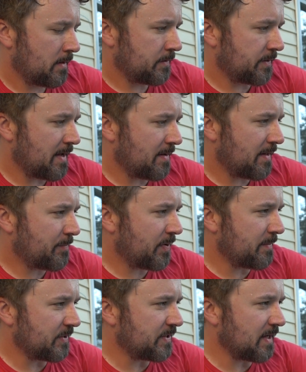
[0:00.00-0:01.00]
So yeah, that
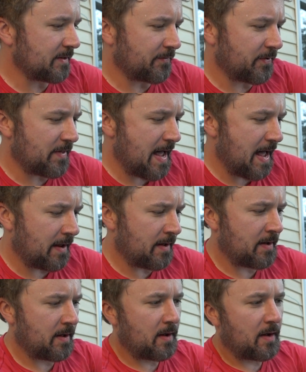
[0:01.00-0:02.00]
pretty much does it for that.
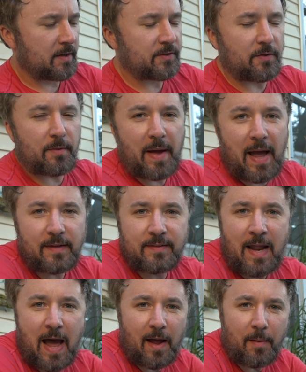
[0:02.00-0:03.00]
So the bag's
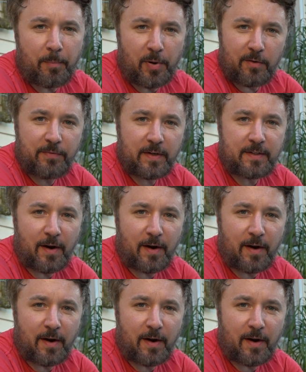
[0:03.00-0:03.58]
not perfect.